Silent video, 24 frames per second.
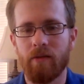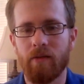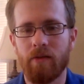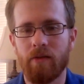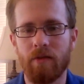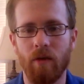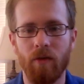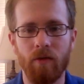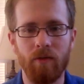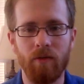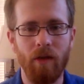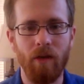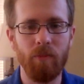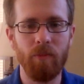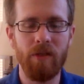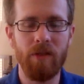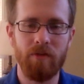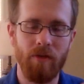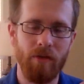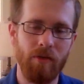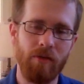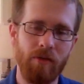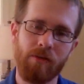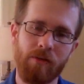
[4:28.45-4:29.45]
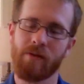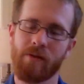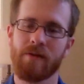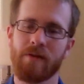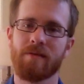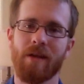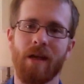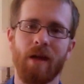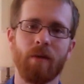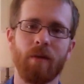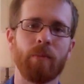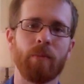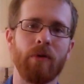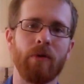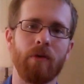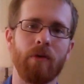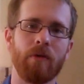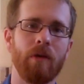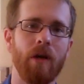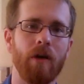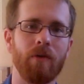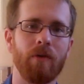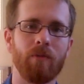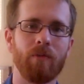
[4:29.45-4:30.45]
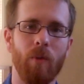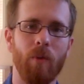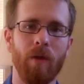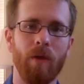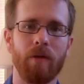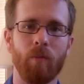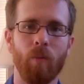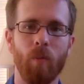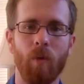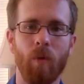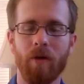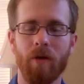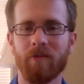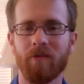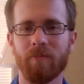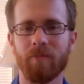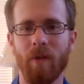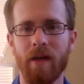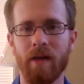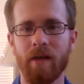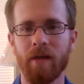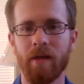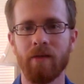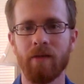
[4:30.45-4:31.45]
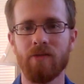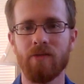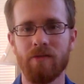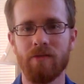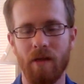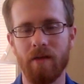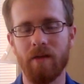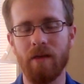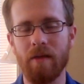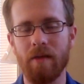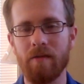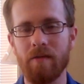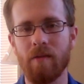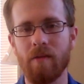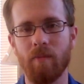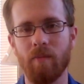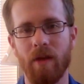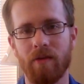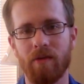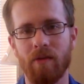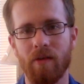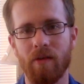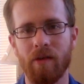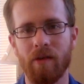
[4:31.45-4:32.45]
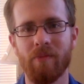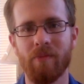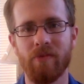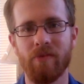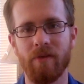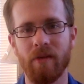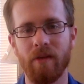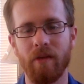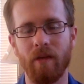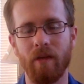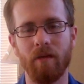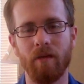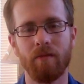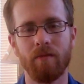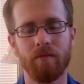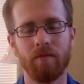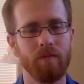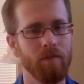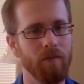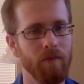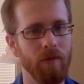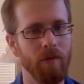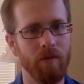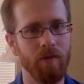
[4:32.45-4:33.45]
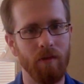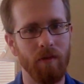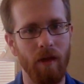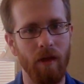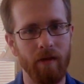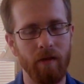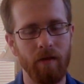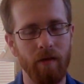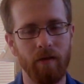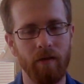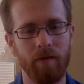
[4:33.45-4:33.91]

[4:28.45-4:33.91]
So let me show you an example of what one of my studies in mental imagery looked like.